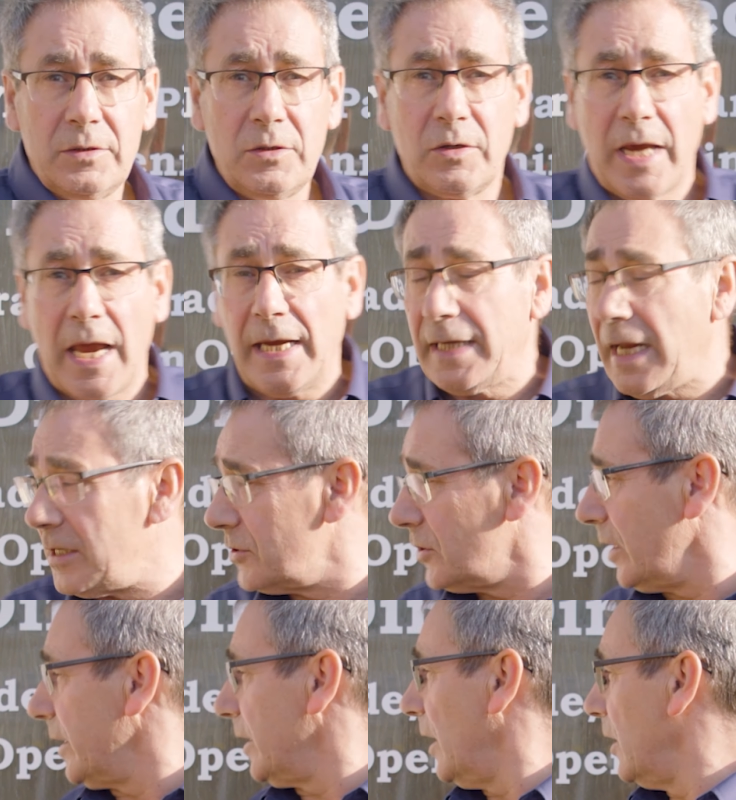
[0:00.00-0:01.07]
You can
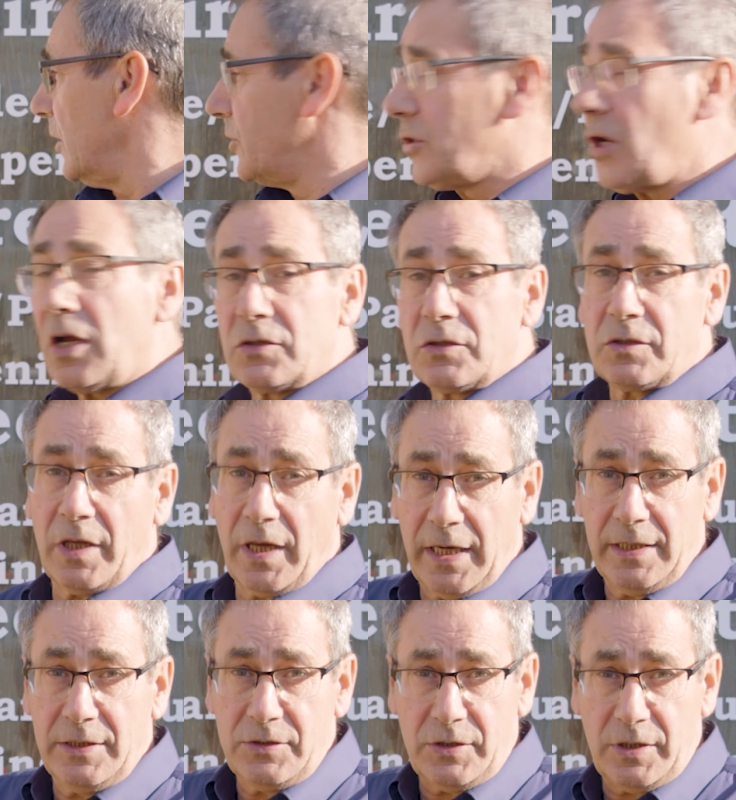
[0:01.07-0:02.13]
actually adjust the
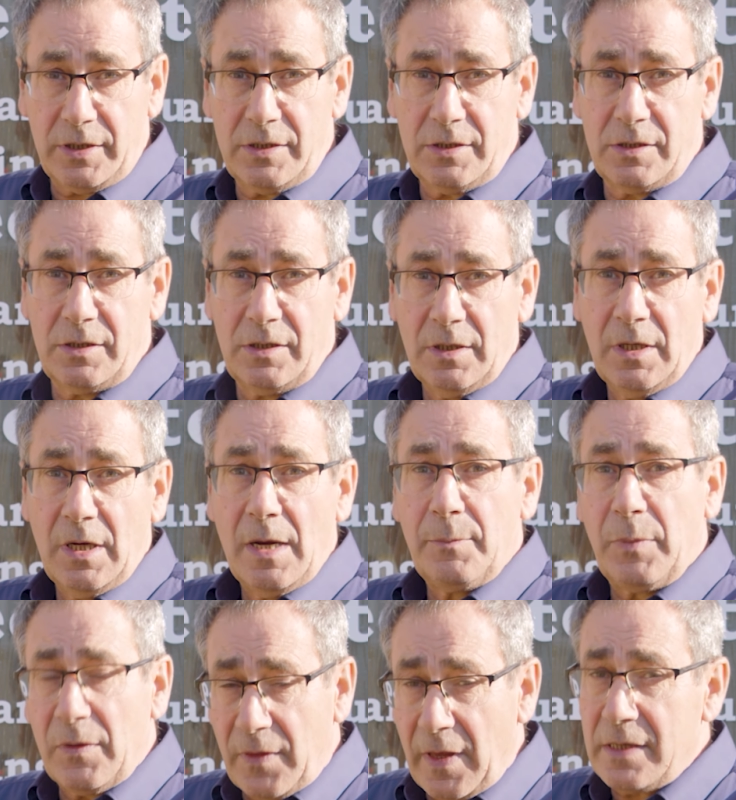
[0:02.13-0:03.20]
hinges,
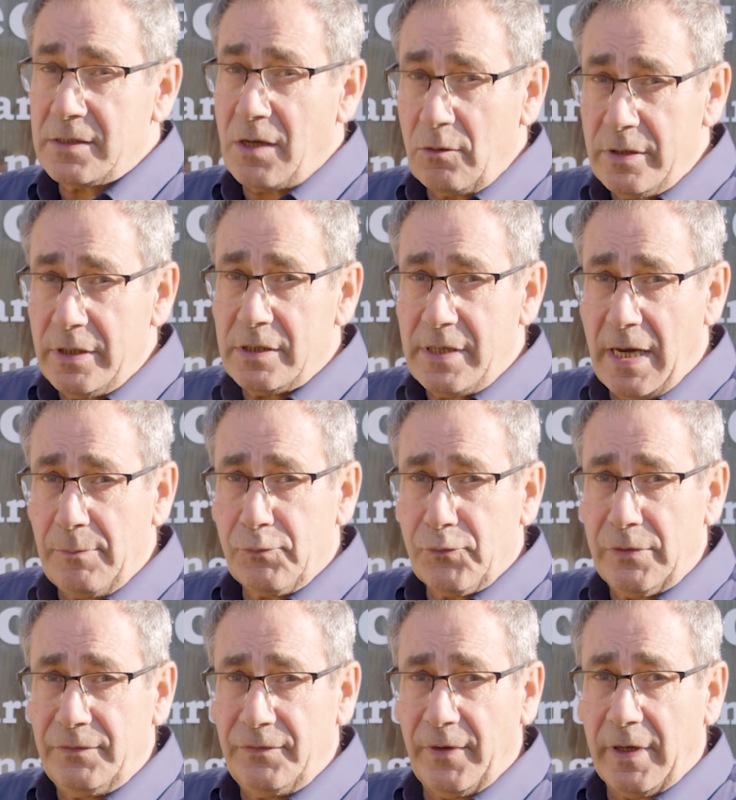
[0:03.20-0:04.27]
but that's only a
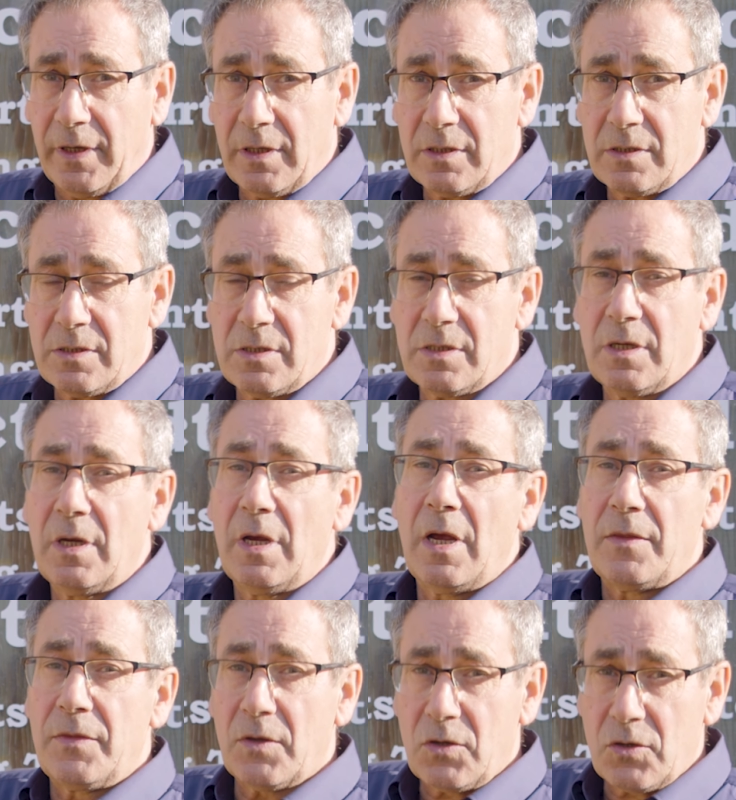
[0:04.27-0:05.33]
temporary fix.
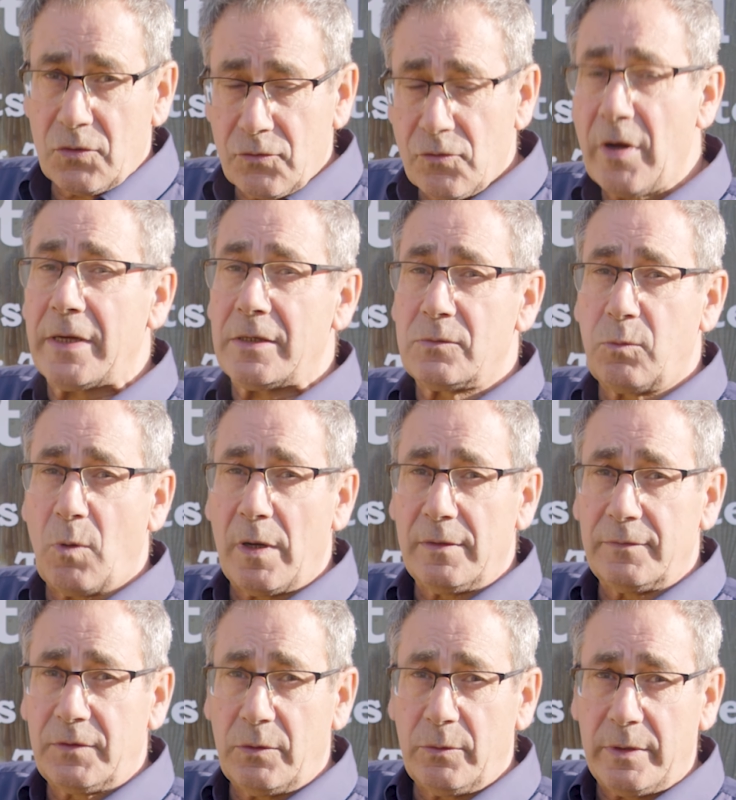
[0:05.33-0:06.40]
The correct way
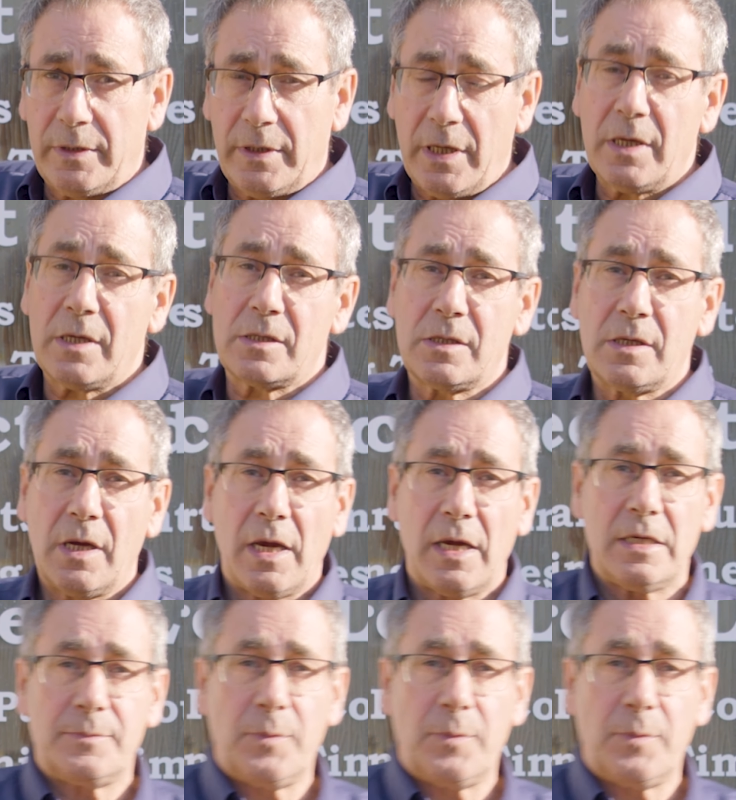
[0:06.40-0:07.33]
of doing this is